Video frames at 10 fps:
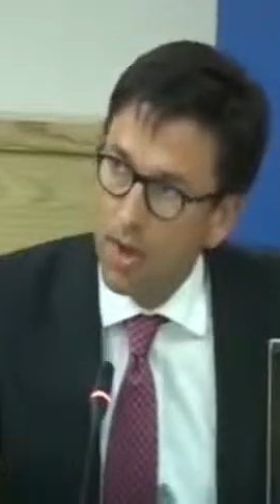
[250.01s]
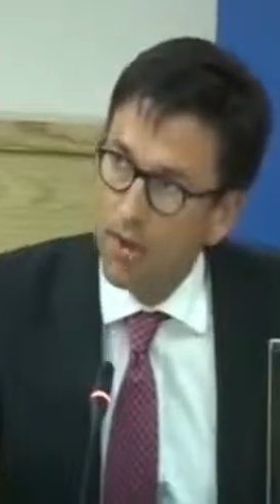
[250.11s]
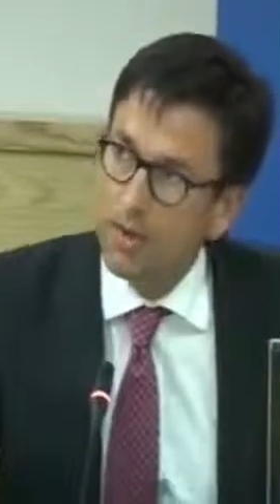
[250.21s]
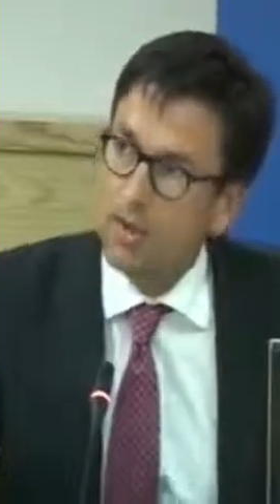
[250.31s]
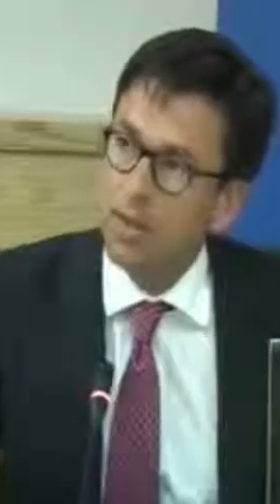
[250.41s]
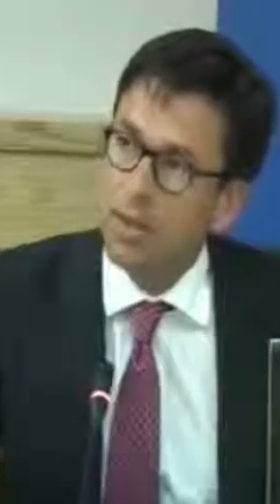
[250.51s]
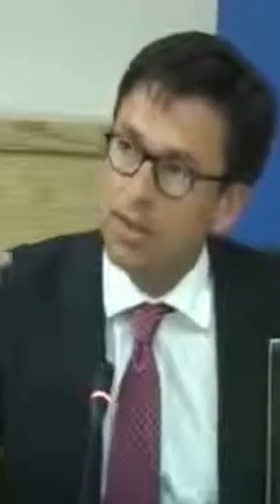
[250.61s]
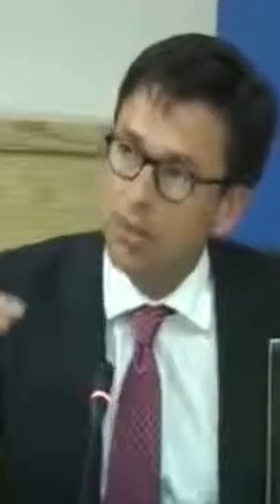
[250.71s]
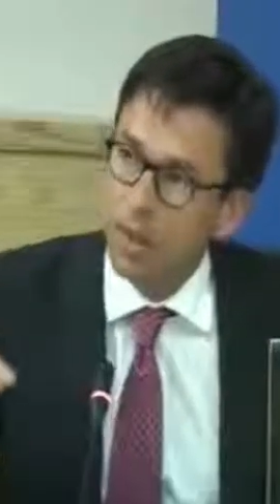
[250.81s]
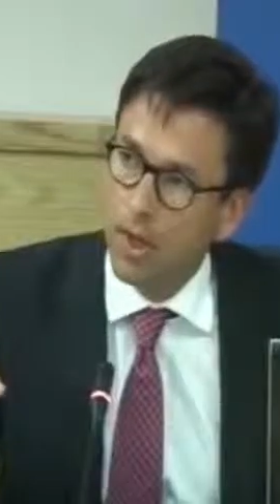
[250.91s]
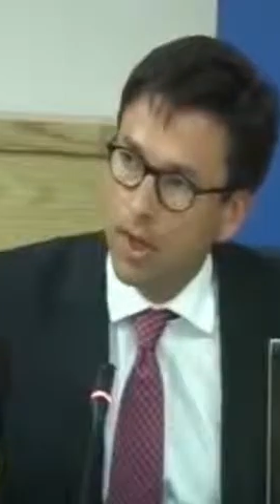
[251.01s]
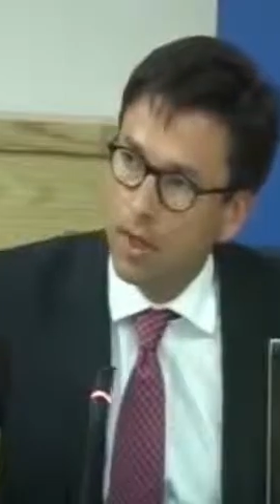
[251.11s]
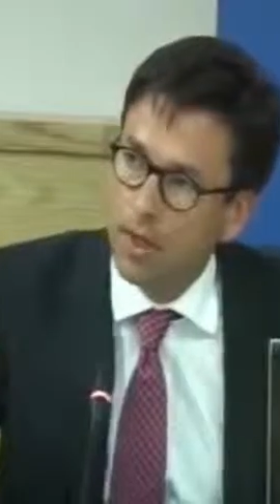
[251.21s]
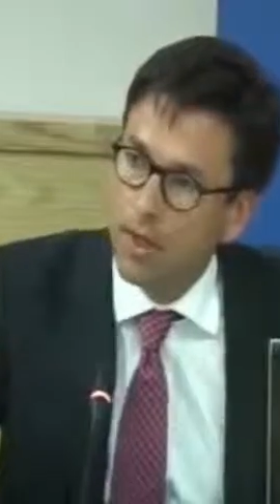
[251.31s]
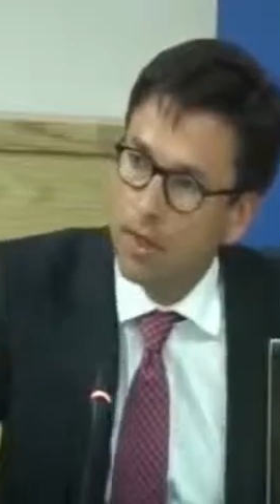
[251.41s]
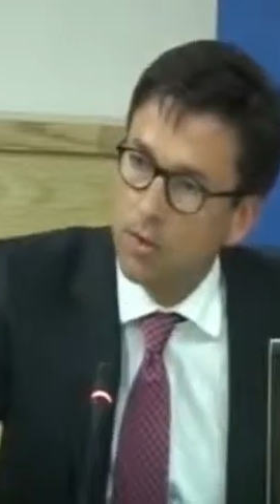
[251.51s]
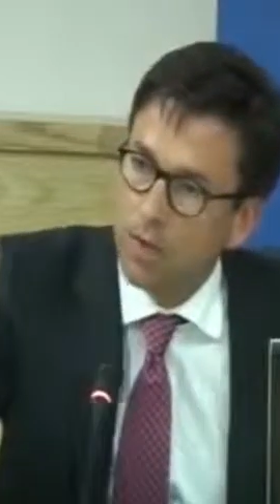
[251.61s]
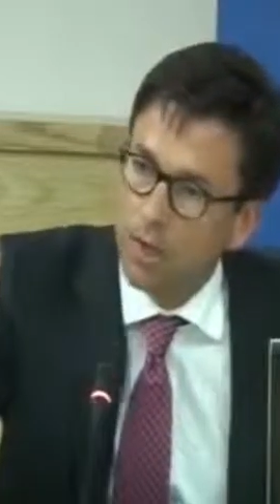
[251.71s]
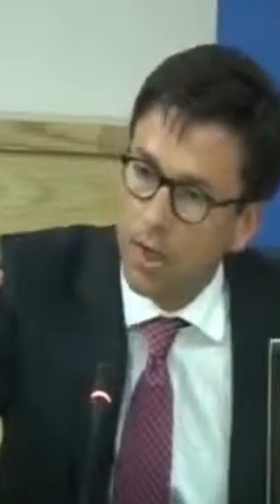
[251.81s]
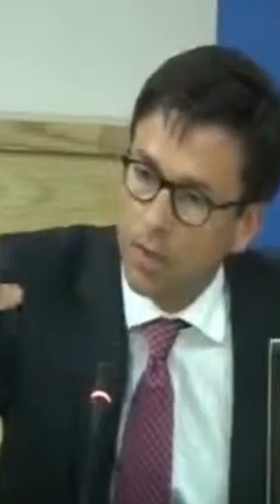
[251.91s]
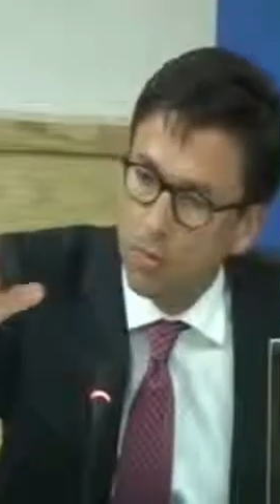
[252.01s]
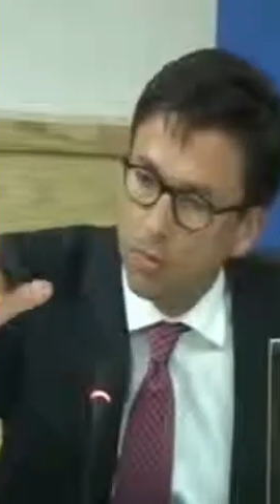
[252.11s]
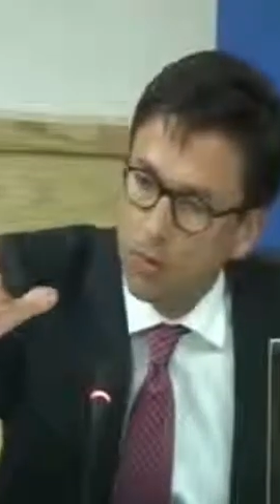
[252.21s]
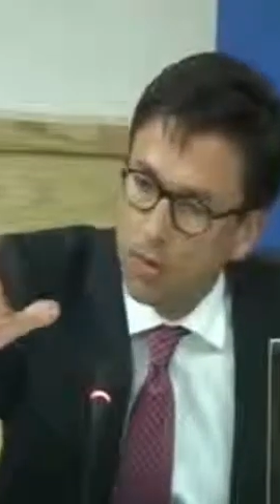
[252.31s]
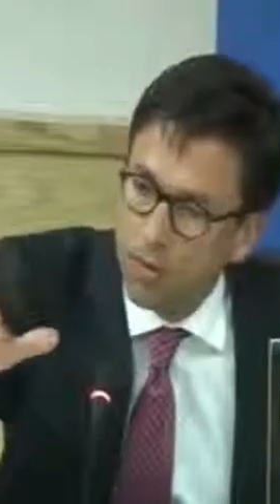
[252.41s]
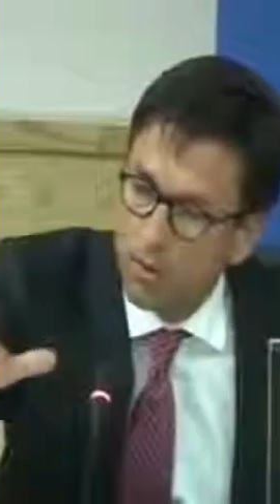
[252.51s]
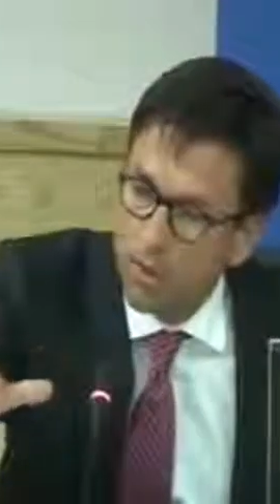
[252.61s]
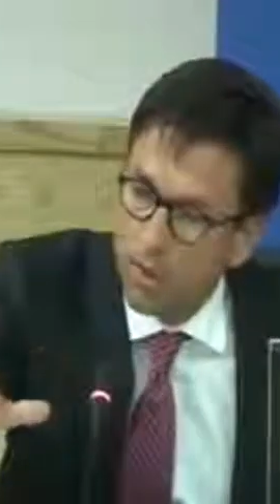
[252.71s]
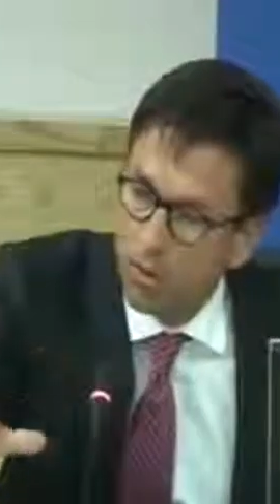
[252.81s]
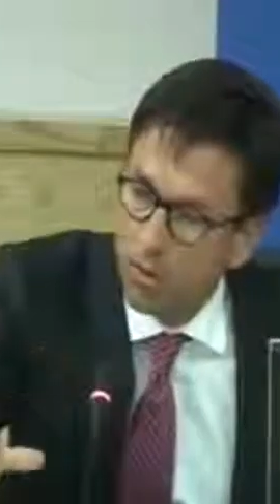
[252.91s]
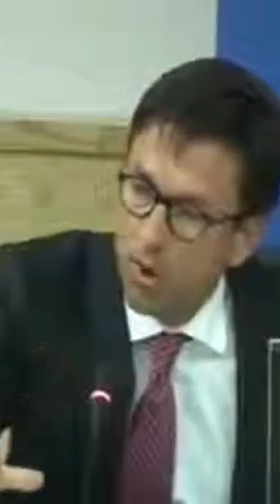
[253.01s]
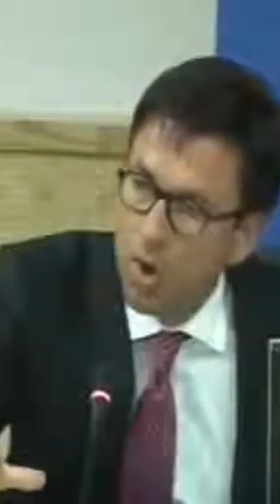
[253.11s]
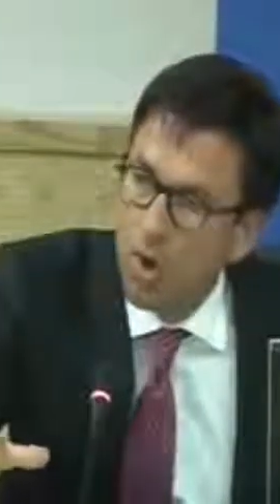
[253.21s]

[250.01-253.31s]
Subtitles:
that yes we can put on the table,